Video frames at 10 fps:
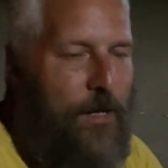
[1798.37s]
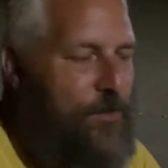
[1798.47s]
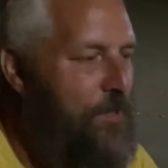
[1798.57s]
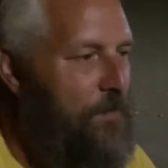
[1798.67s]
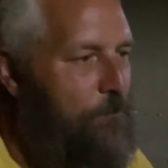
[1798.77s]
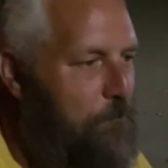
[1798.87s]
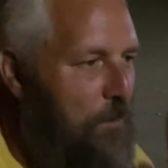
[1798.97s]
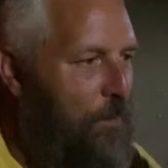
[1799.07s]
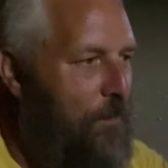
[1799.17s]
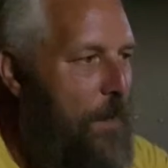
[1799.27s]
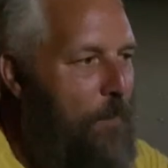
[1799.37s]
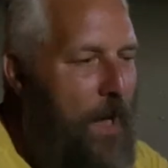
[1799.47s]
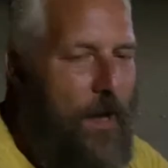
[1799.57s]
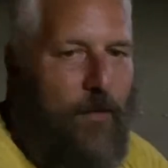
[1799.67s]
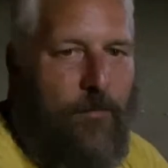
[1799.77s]
She blew right
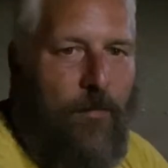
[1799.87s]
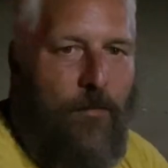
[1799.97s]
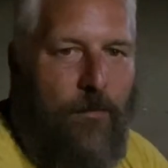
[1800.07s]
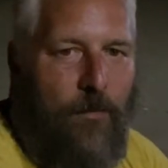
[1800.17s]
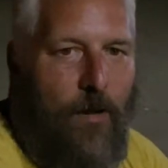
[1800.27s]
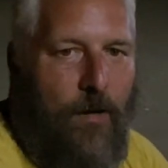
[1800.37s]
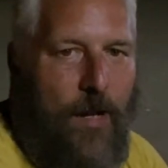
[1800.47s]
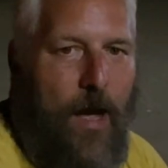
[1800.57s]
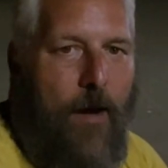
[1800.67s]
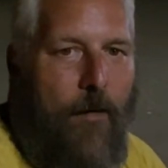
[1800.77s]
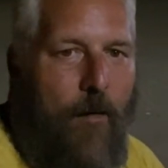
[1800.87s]
by us. So yeah.